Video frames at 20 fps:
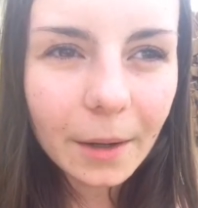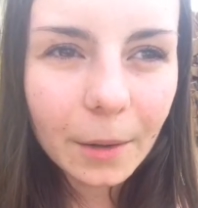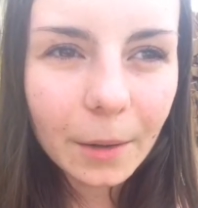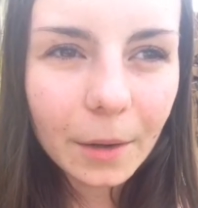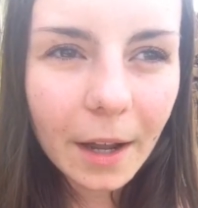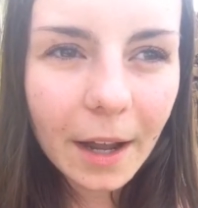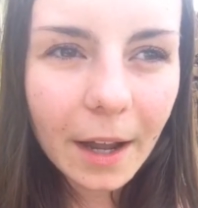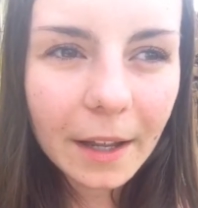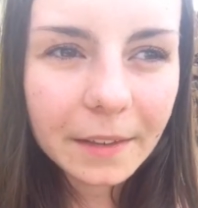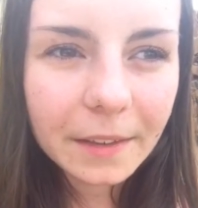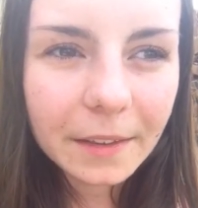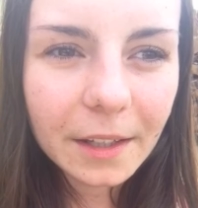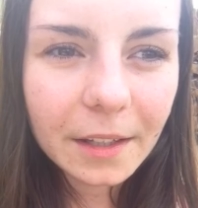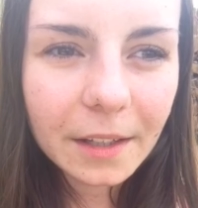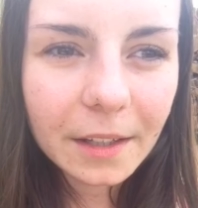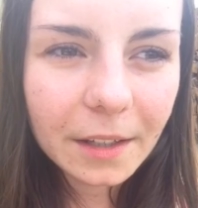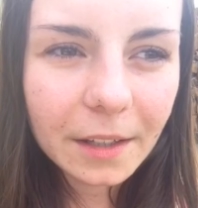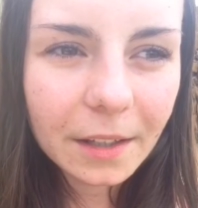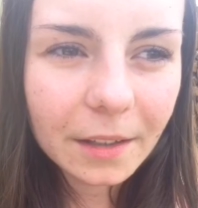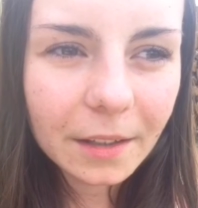I
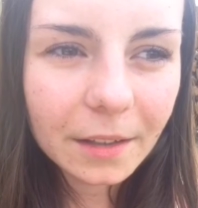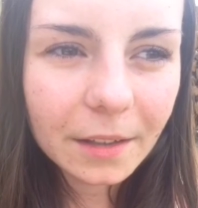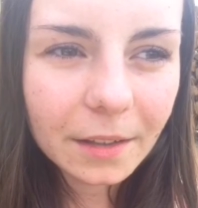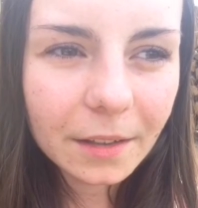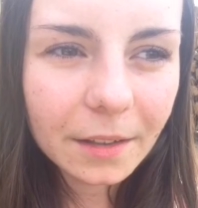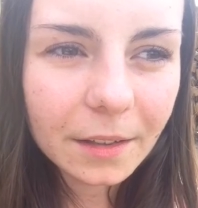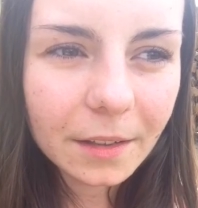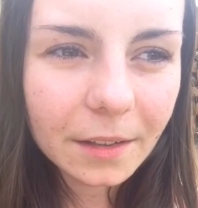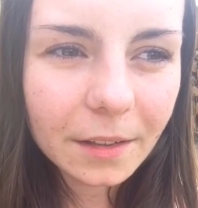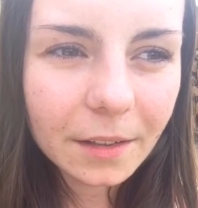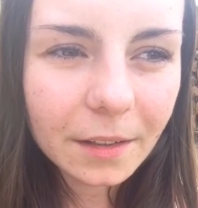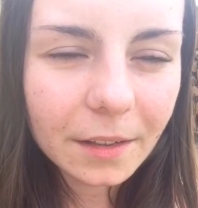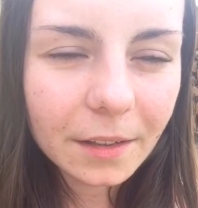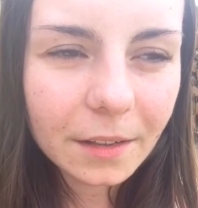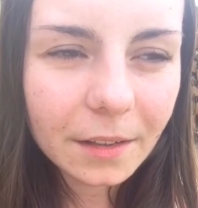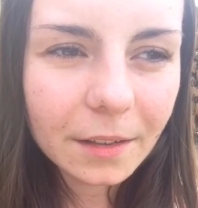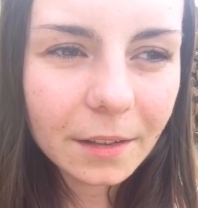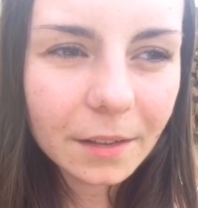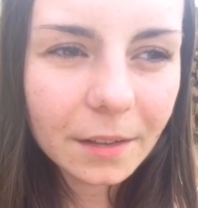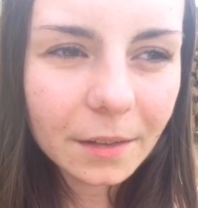think
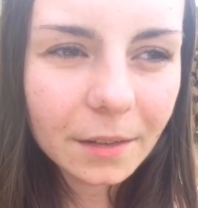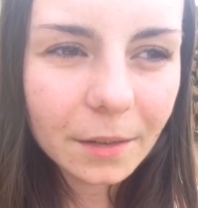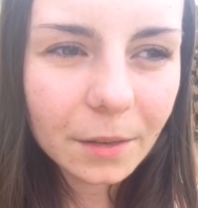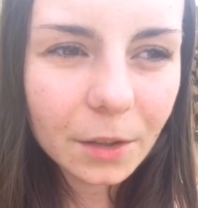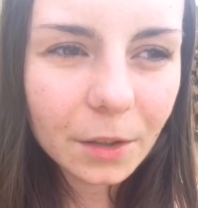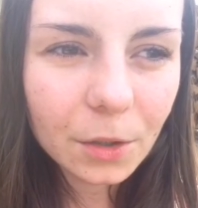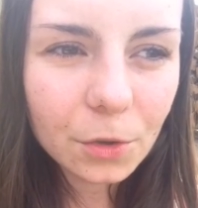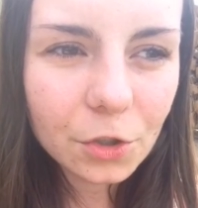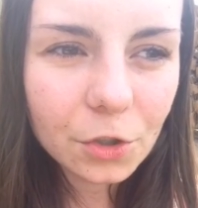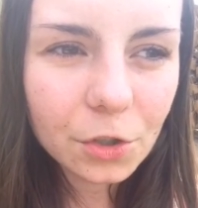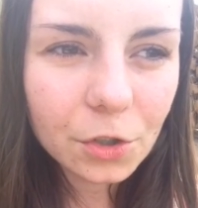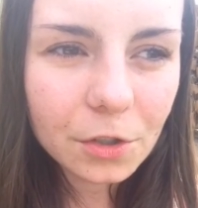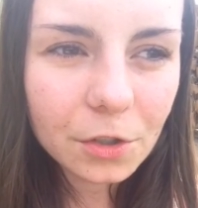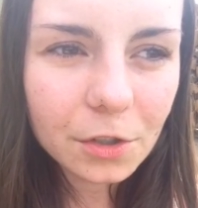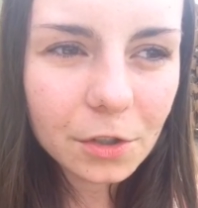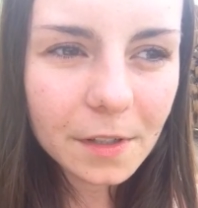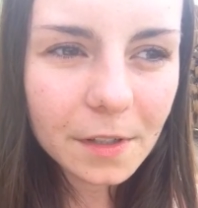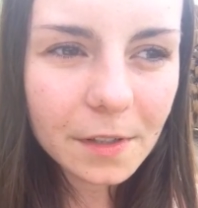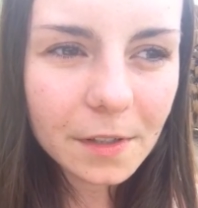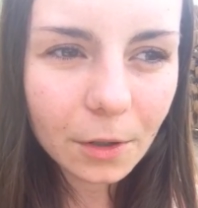you should
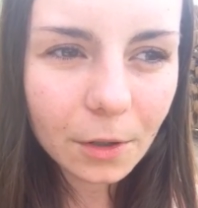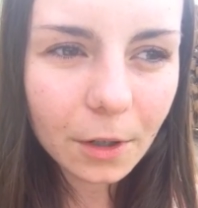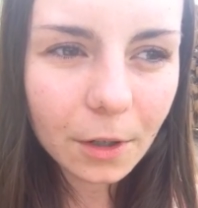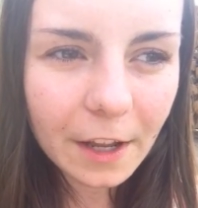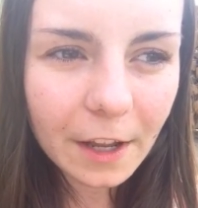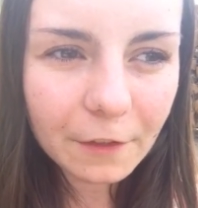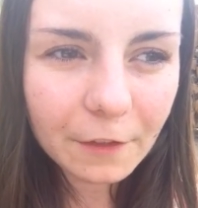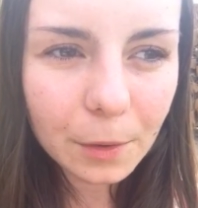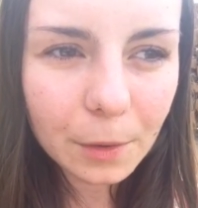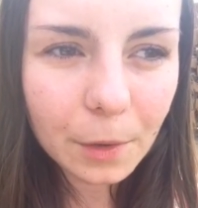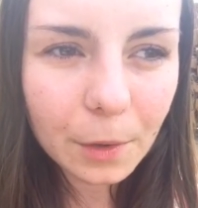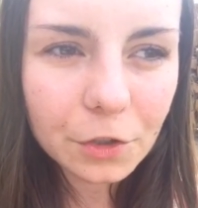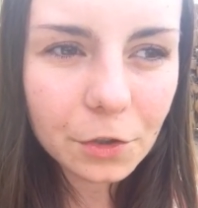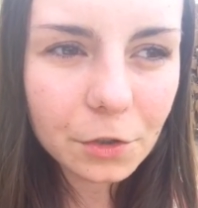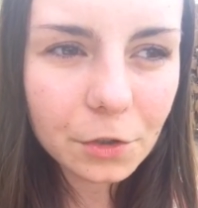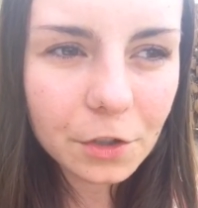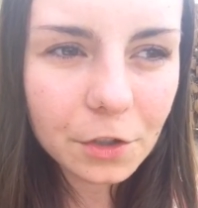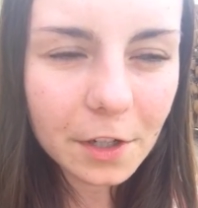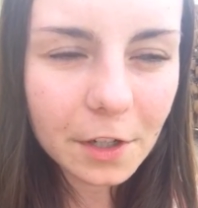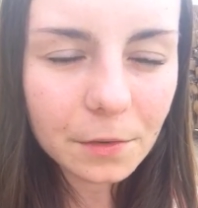just, or everyone
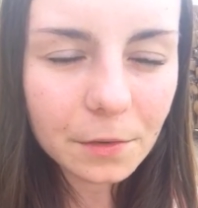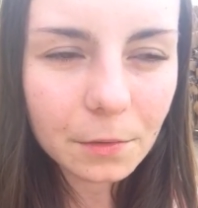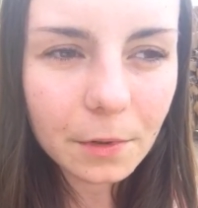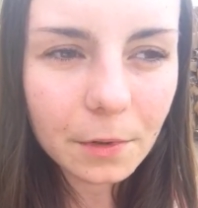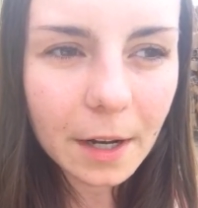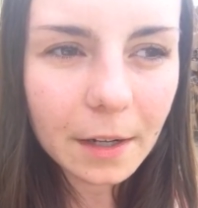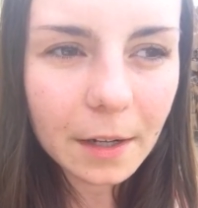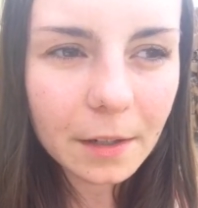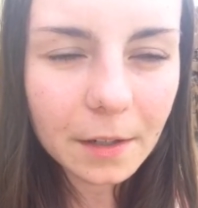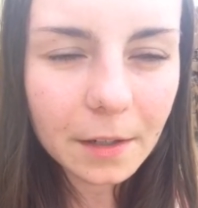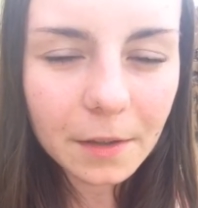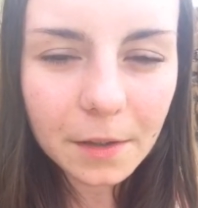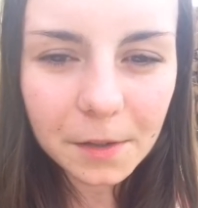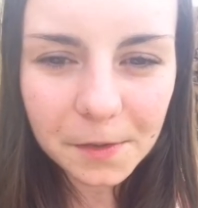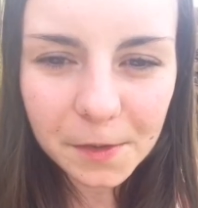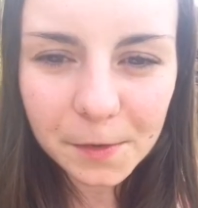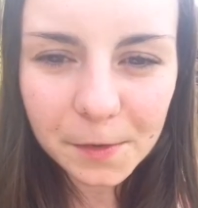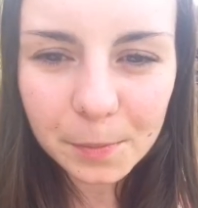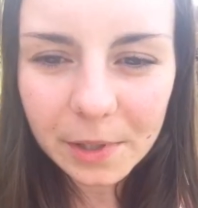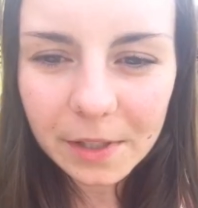should just run in the
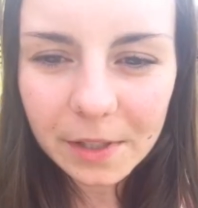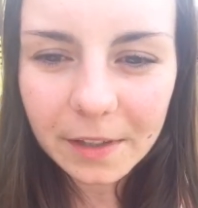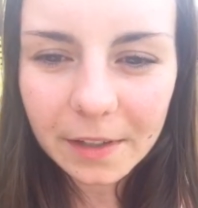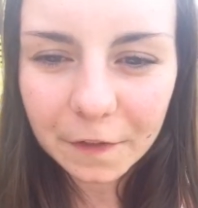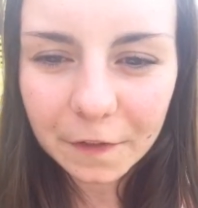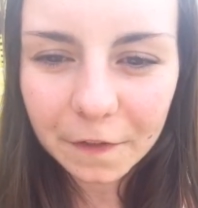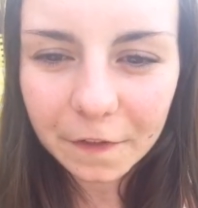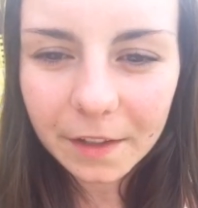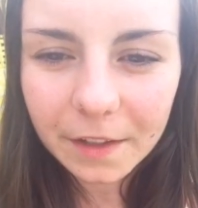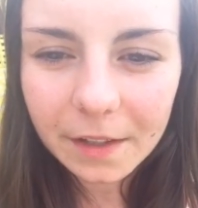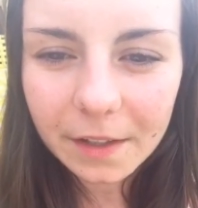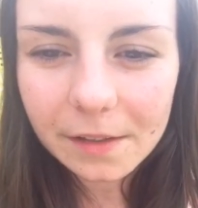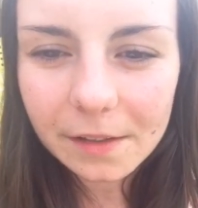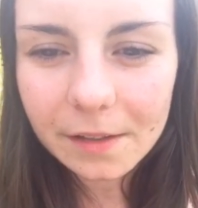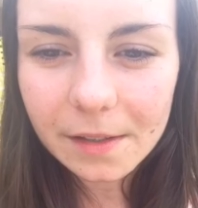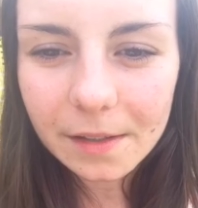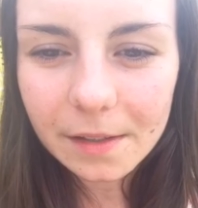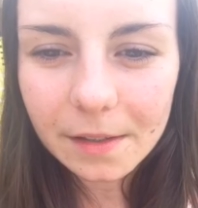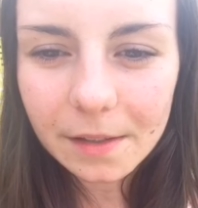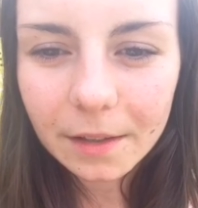speed that
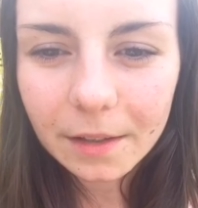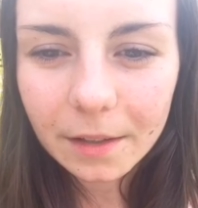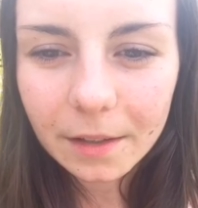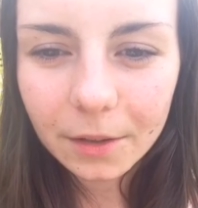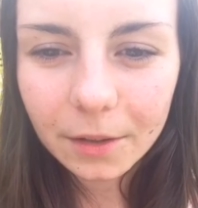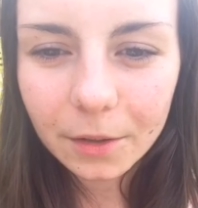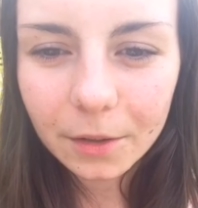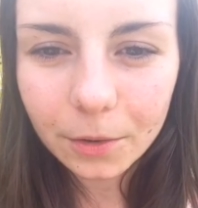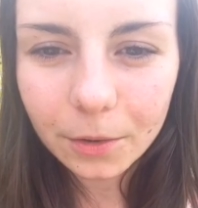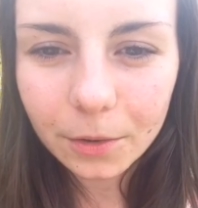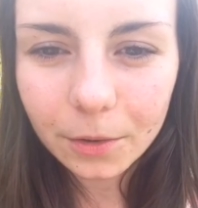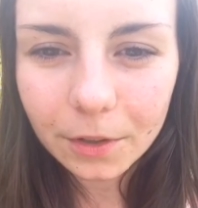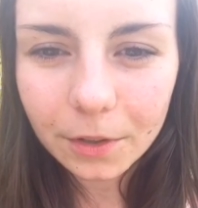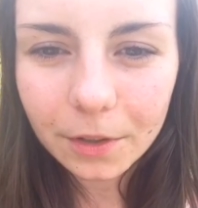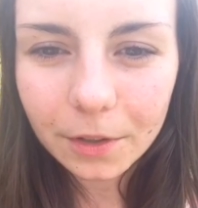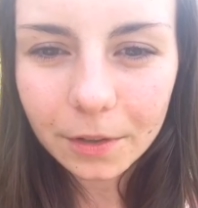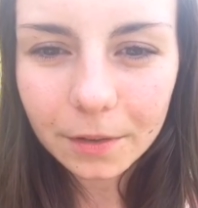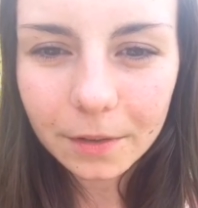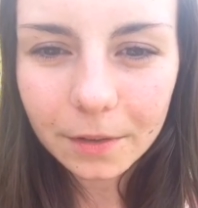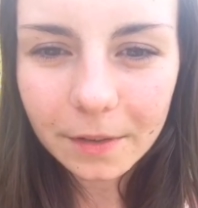feels
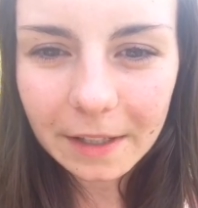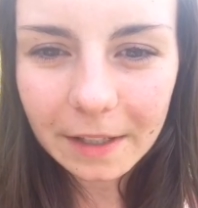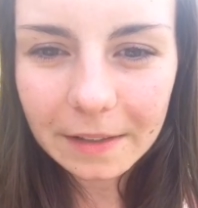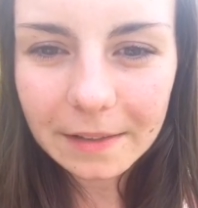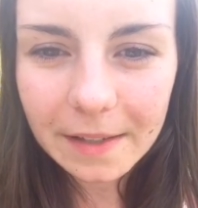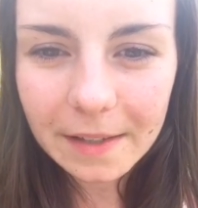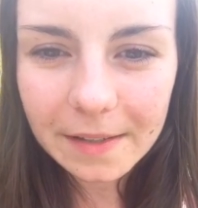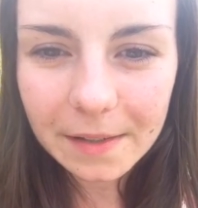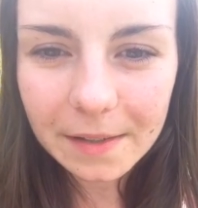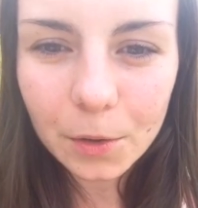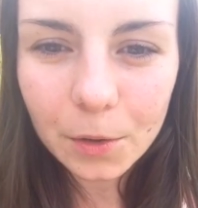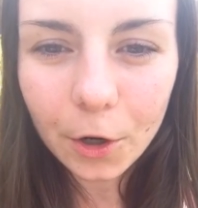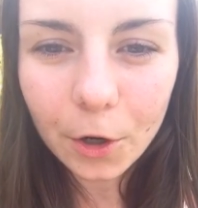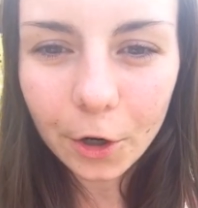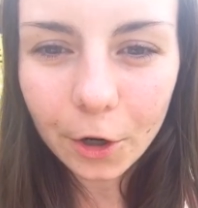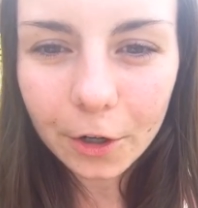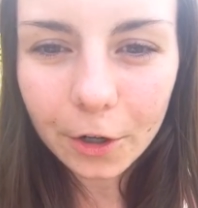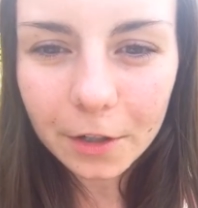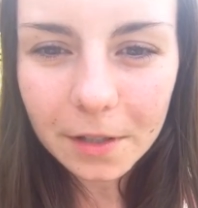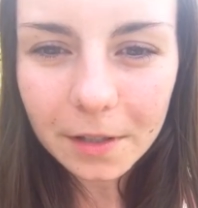good, that doesn't
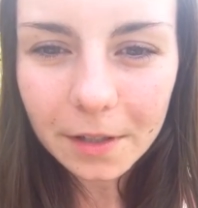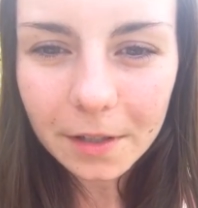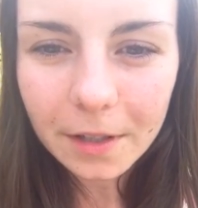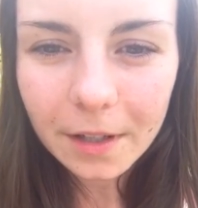hurt,